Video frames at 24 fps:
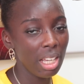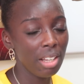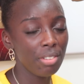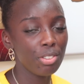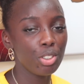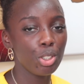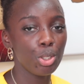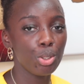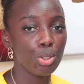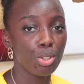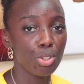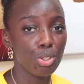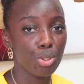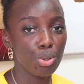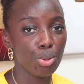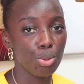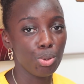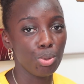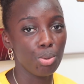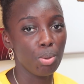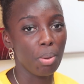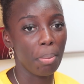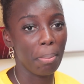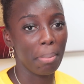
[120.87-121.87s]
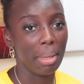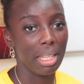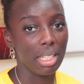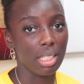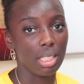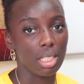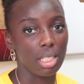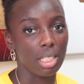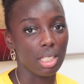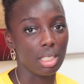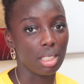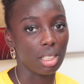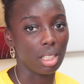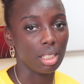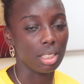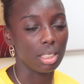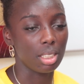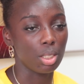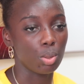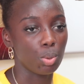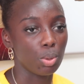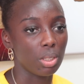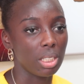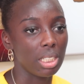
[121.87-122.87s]
I've chosen two men to discuss
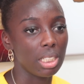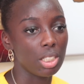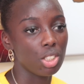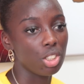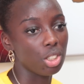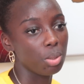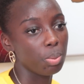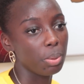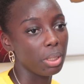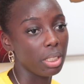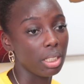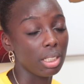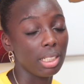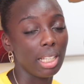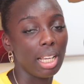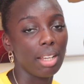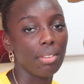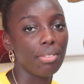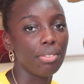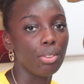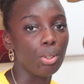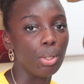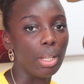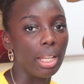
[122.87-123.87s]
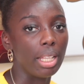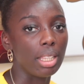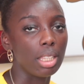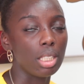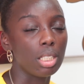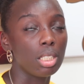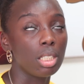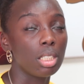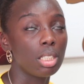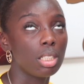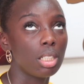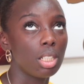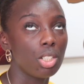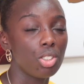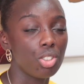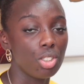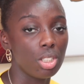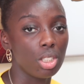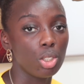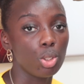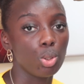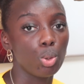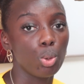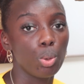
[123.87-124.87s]
this with is just because I feel like this
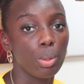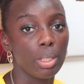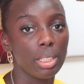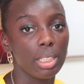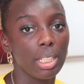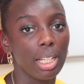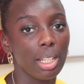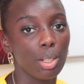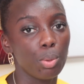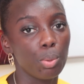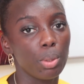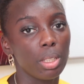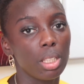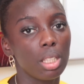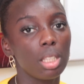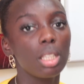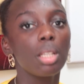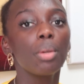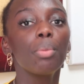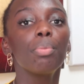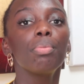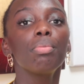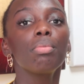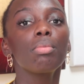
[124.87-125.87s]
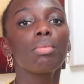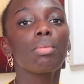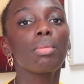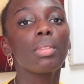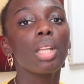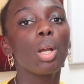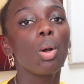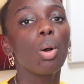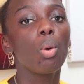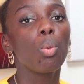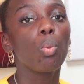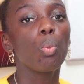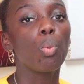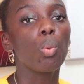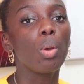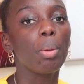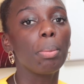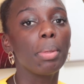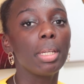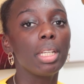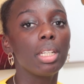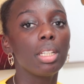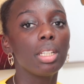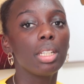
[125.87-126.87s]
discussion is always had with
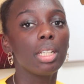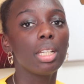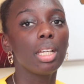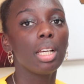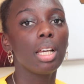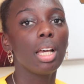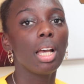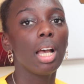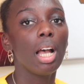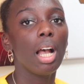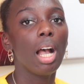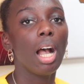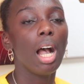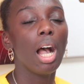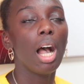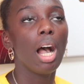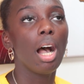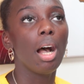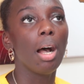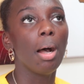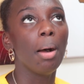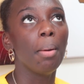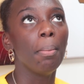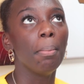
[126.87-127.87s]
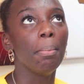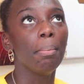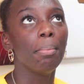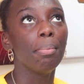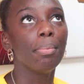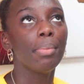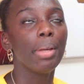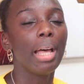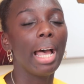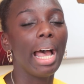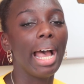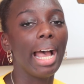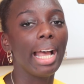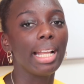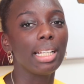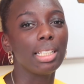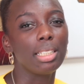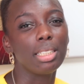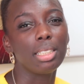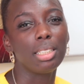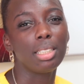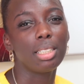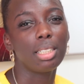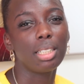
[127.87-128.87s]
women, um,
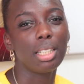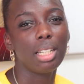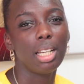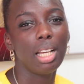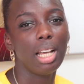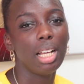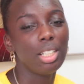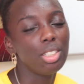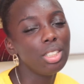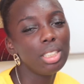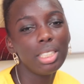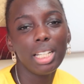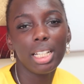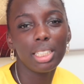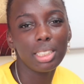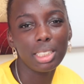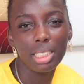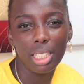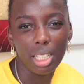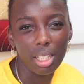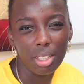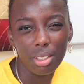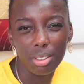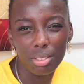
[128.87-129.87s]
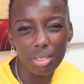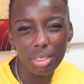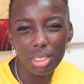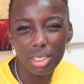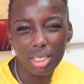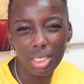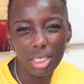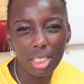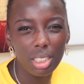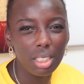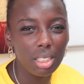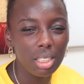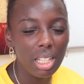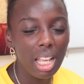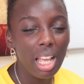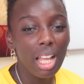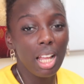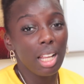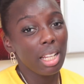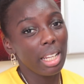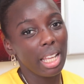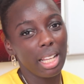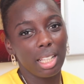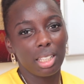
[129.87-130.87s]
and I just like to get see
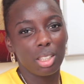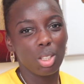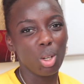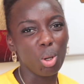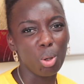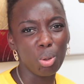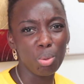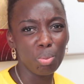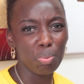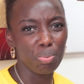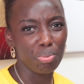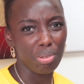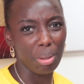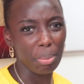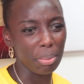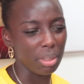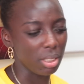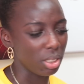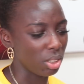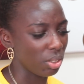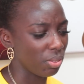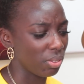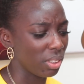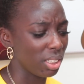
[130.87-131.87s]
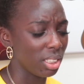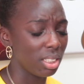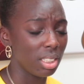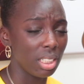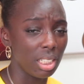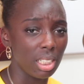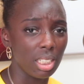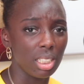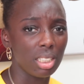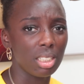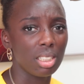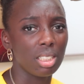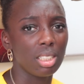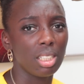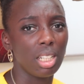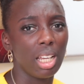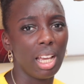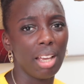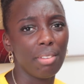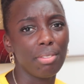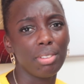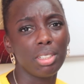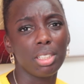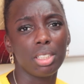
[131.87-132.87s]
like the whole premise of this thing is
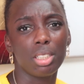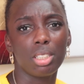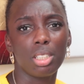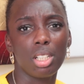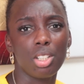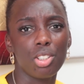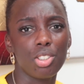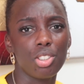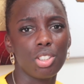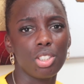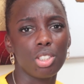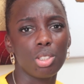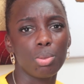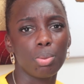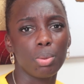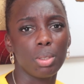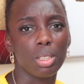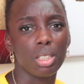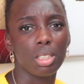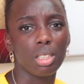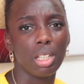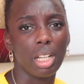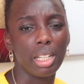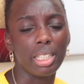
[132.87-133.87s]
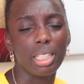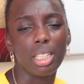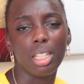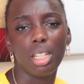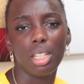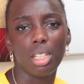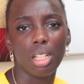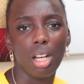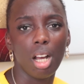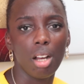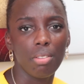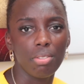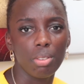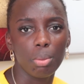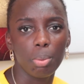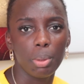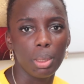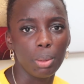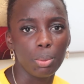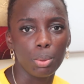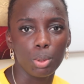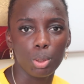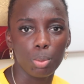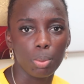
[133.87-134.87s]
having discussions what and getting other
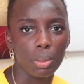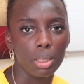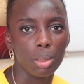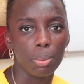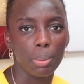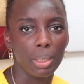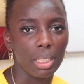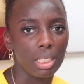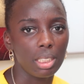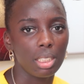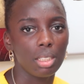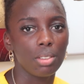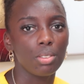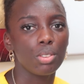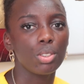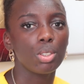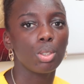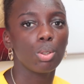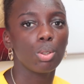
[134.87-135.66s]
people's perspectives.